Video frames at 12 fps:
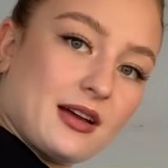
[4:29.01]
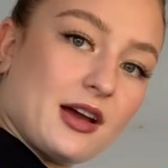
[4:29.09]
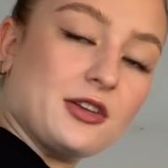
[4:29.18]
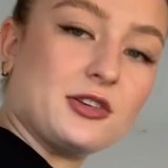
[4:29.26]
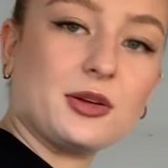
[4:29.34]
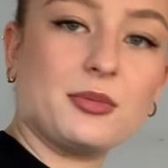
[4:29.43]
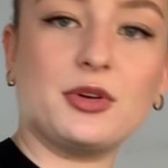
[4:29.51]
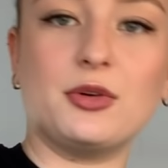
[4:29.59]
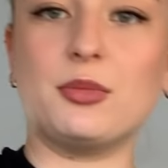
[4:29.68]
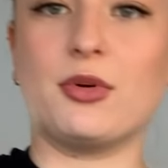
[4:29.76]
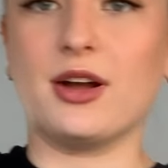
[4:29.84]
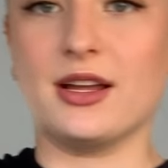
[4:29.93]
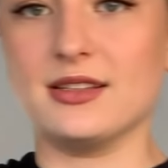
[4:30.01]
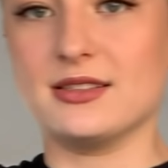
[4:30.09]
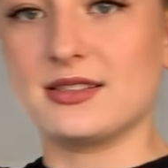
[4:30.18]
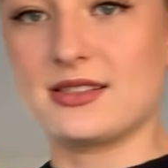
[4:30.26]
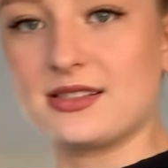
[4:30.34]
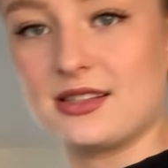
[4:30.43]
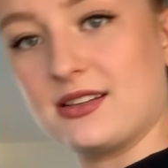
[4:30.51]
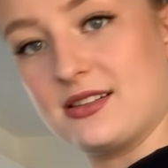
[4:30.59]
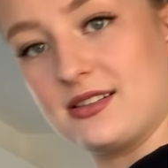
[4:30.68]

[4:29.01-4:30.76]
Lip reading: under boob ones.